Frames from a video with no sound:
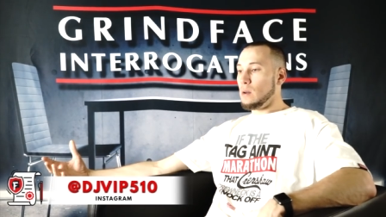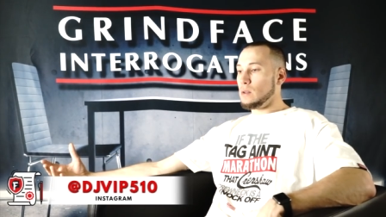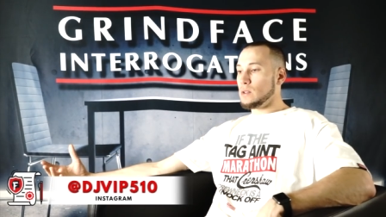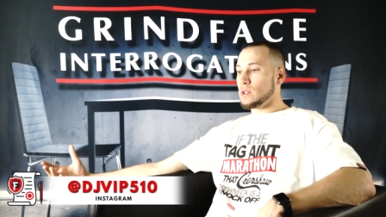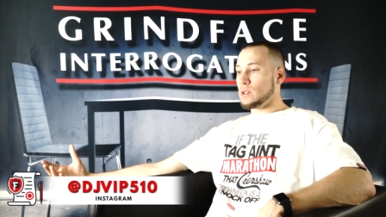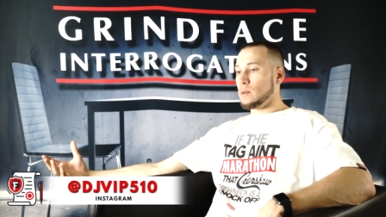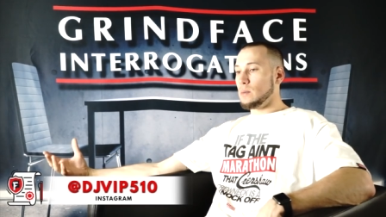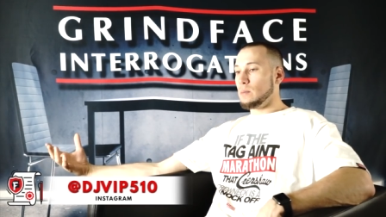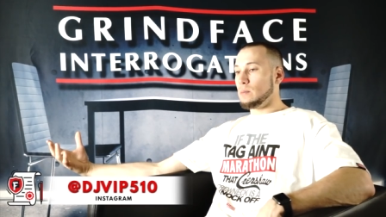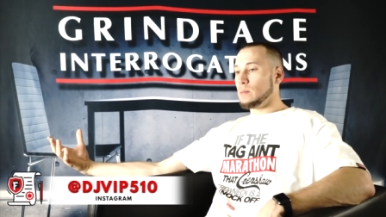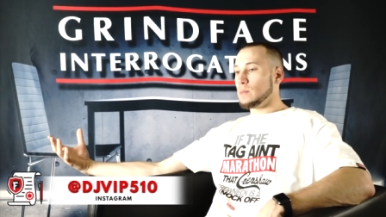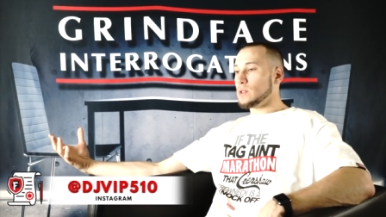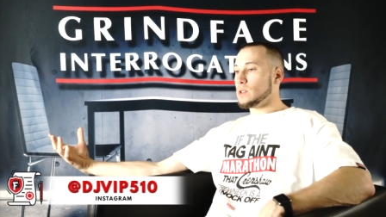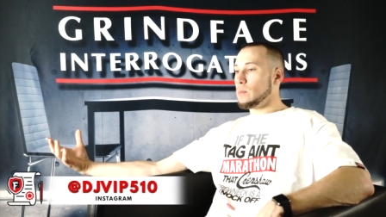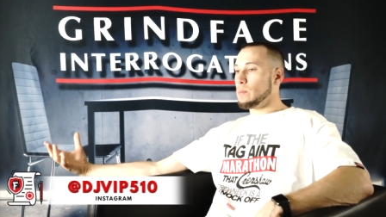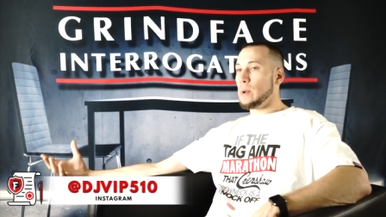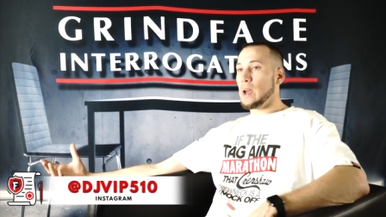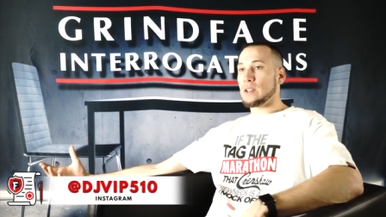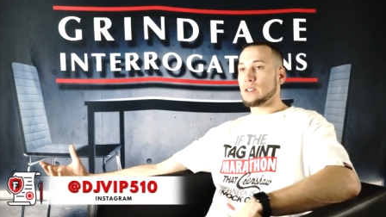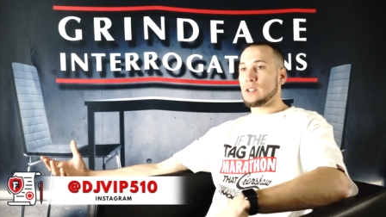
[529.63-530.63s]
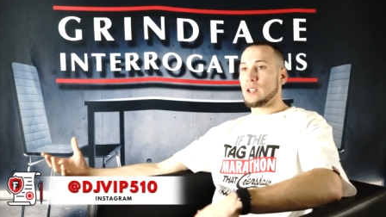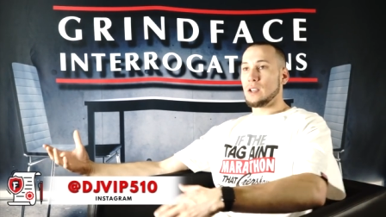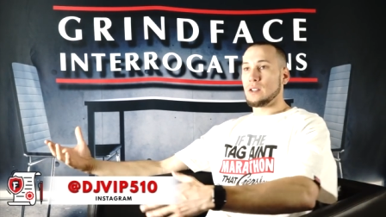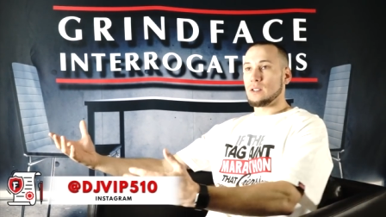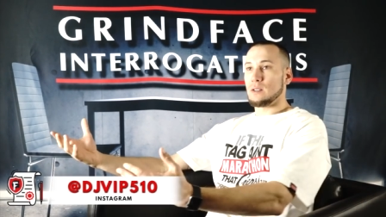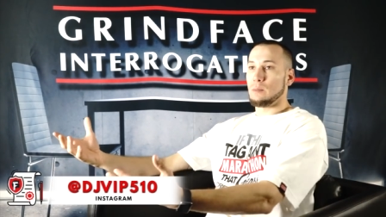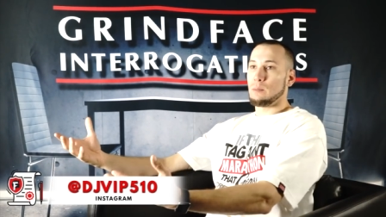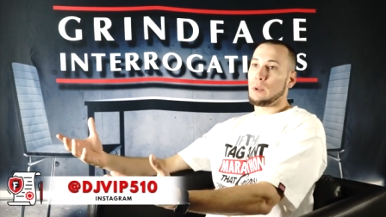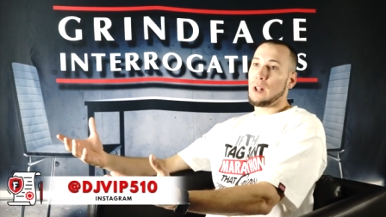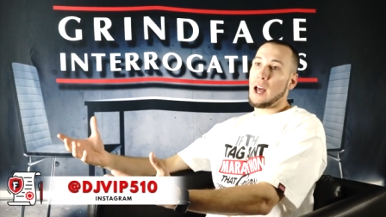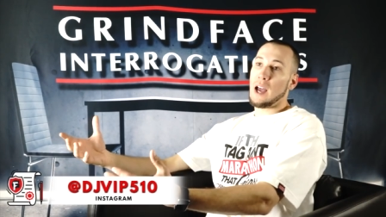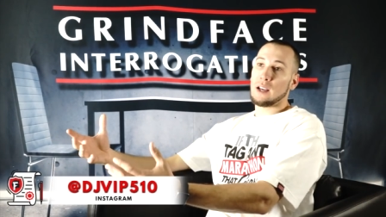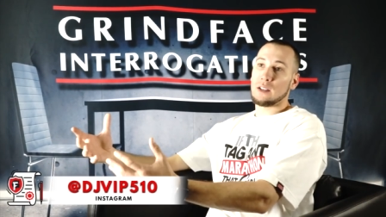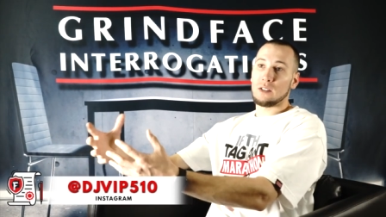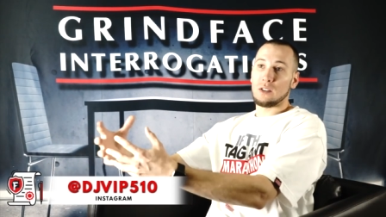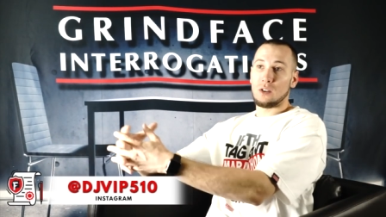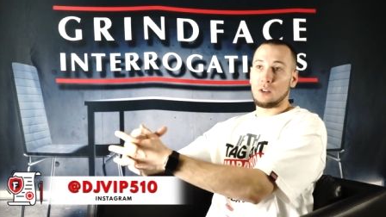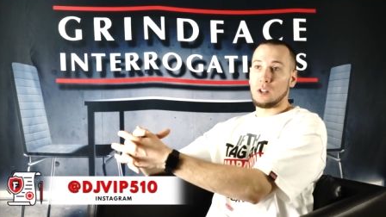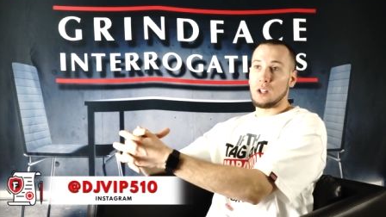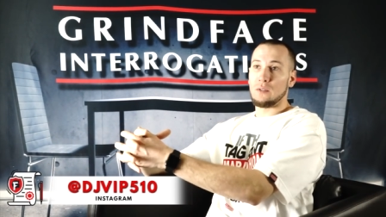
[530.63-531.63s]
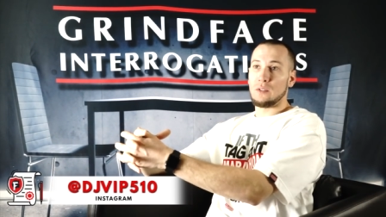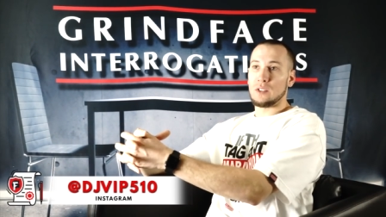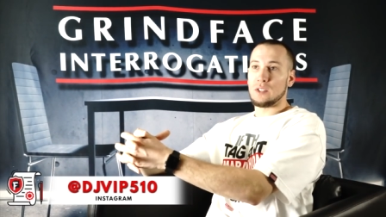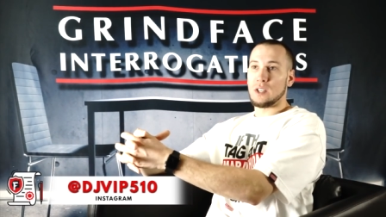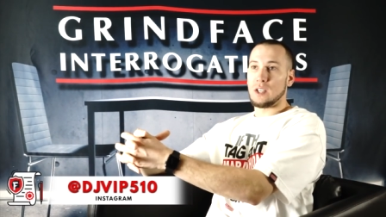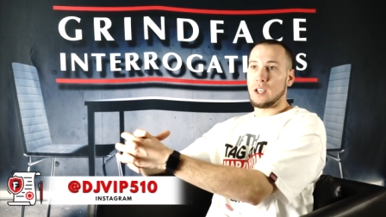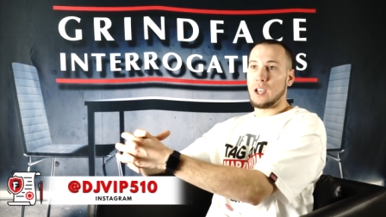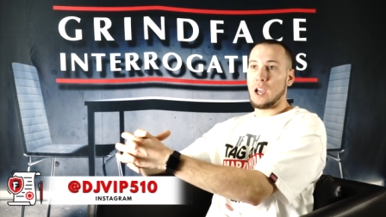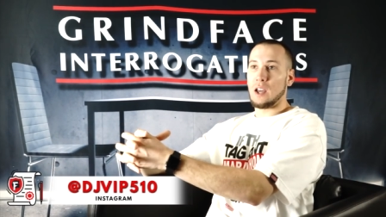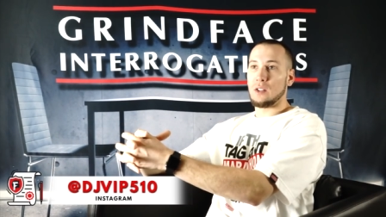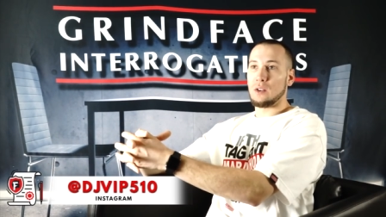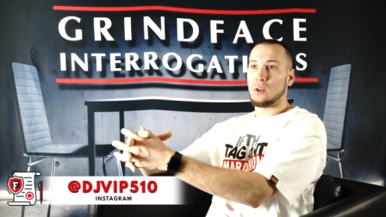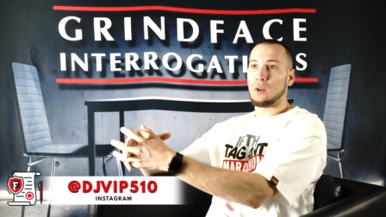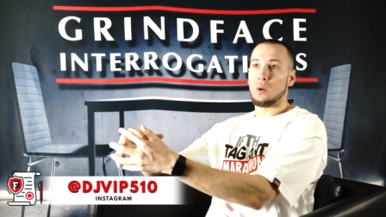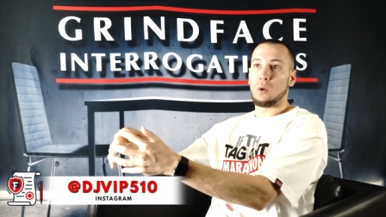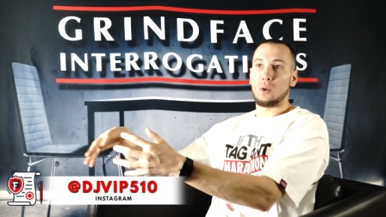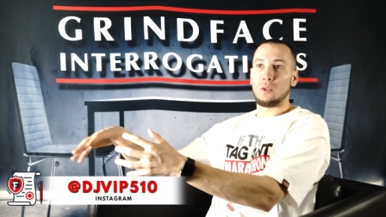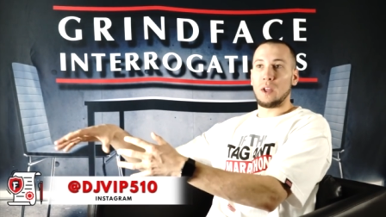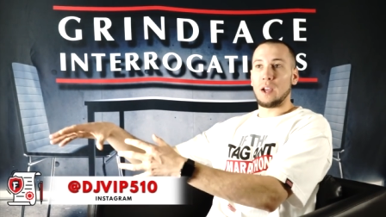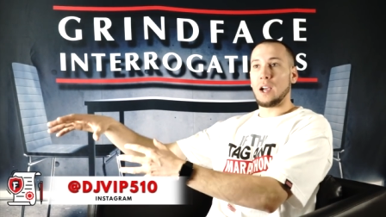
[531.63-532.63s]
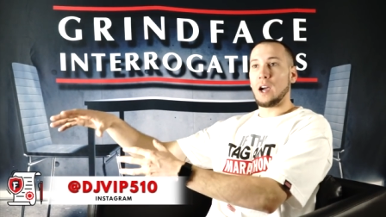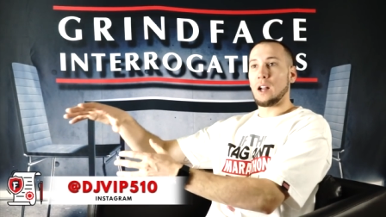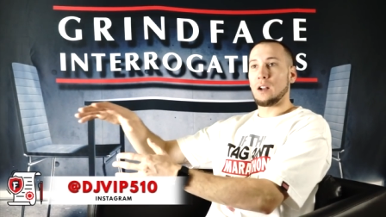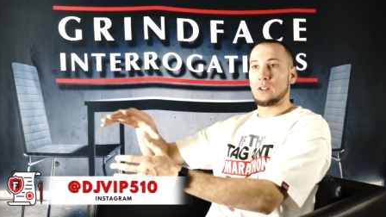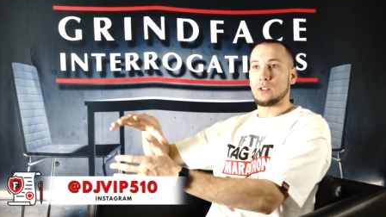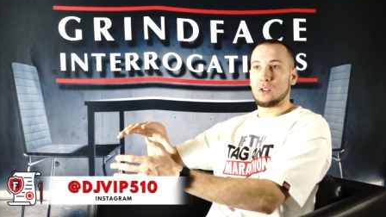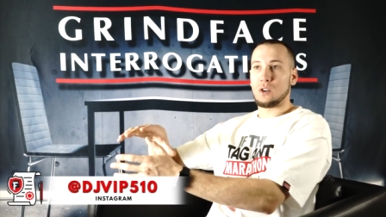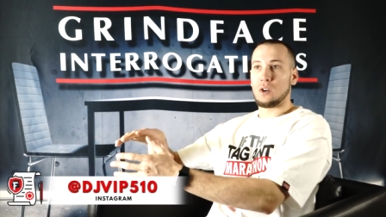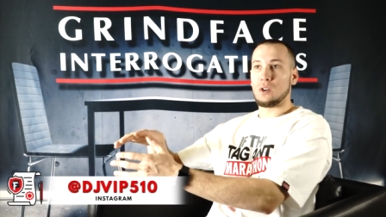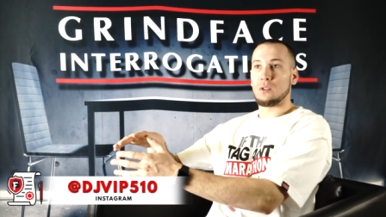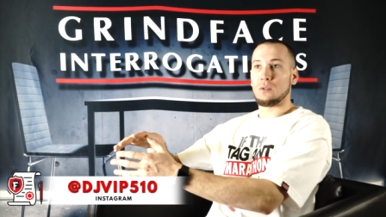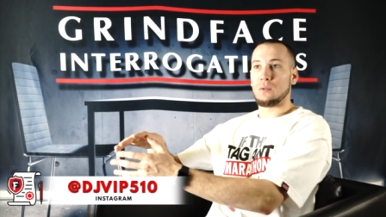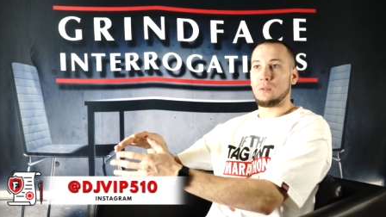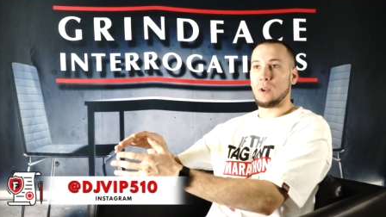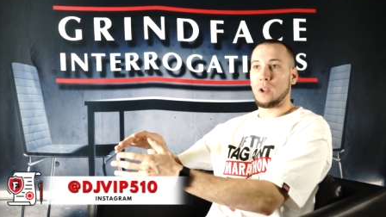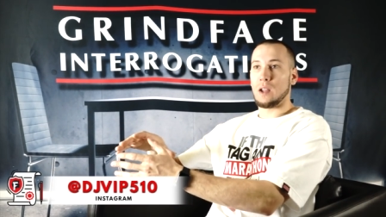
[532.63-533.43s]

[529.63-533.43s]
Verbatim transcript: some some Mexicans and blacks that are living together or they got a turf